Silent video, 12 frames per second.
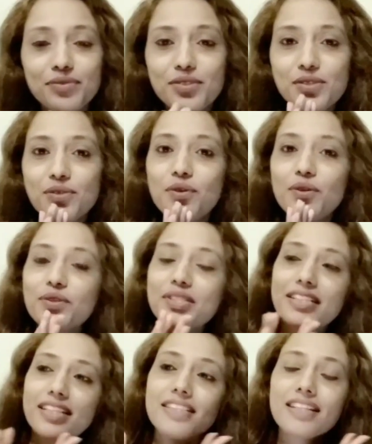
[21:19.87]
So all those
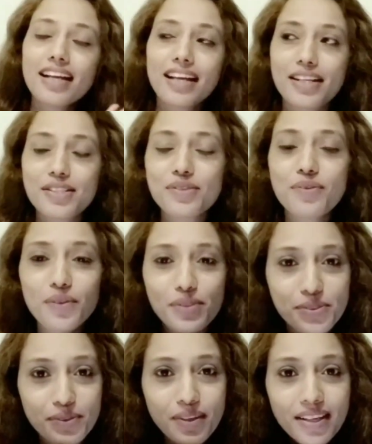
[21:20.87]
things I had to
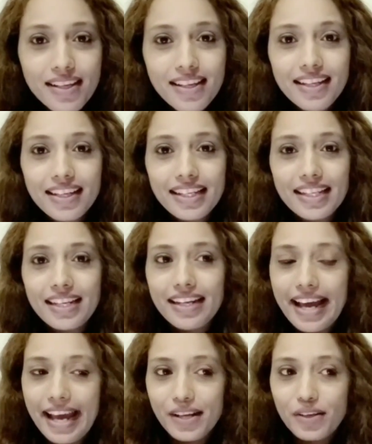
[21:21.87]
also get a
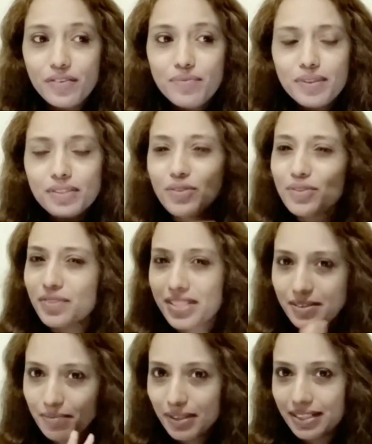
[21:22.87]
hang of, but those were
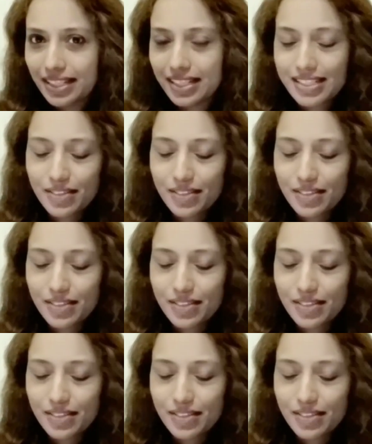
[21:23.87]
simple things.